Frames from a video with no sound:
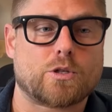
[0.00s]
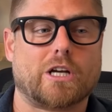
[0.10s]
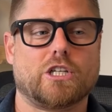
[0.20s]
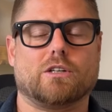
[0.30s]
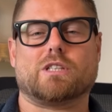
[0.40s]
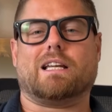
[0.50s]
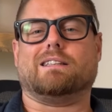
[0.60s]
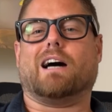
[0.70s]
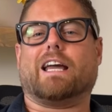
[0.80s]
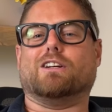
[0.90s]
So actually, I was at a
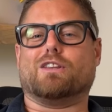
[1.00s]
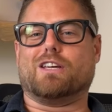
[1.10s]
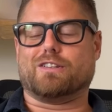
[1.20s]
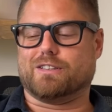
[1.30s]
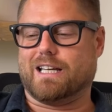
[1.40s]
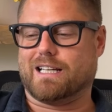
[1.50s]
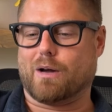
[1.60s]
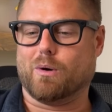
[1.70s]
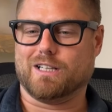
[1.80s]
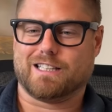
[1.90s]
diner the other day and
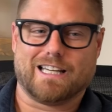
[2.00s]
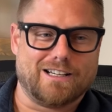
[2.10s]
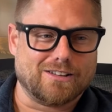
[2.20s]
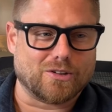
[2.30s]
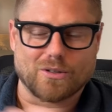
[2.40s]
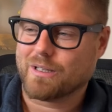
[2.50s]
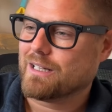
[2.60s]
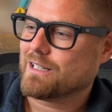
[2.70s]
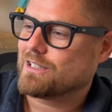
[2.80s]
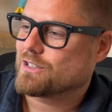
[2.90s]
I wanted to get a little
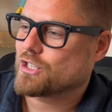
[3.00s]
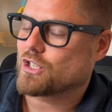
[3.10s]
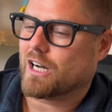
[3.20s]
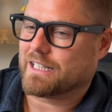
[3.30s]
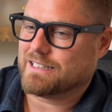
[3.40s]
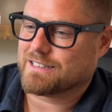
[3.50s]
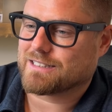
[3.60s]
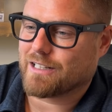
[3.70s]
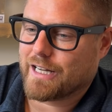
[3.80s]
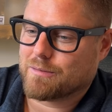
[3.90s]
shot
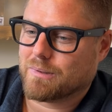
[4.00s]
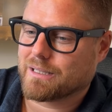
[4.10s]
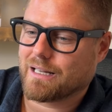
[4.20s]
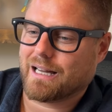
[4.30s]
inside, but